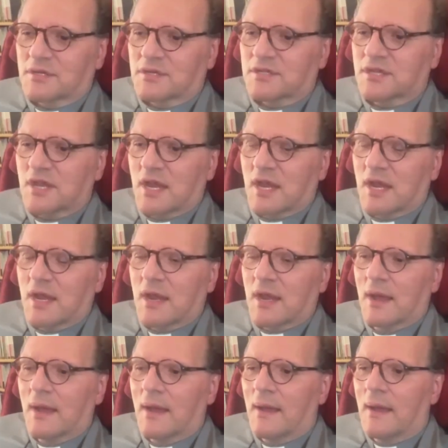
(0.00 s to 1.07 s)
see
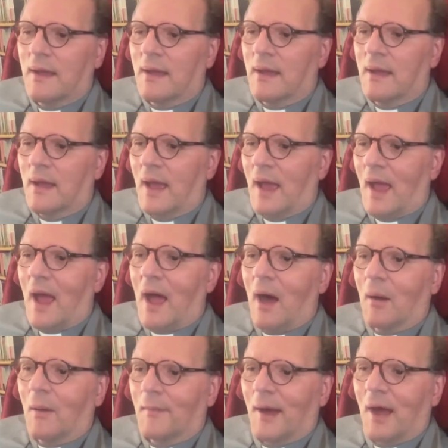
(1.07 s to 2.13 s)

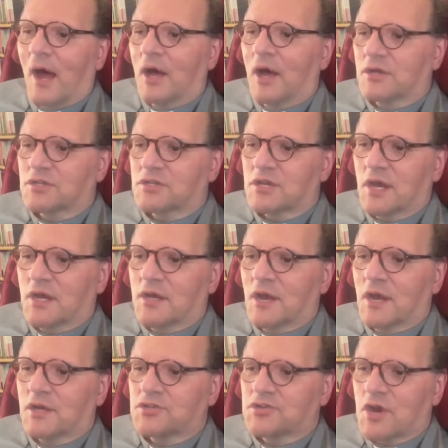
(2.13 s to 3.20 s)
how much in
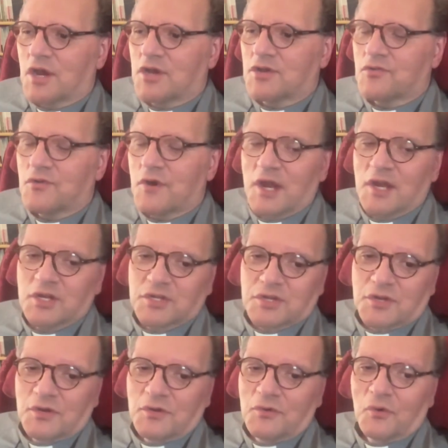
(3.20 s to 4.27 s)
a
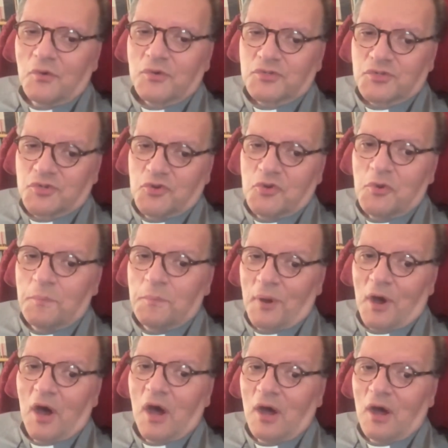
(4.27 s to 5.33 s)
generation or two
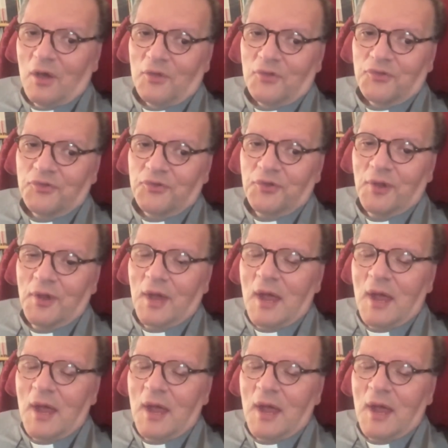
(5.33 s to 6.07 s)
past,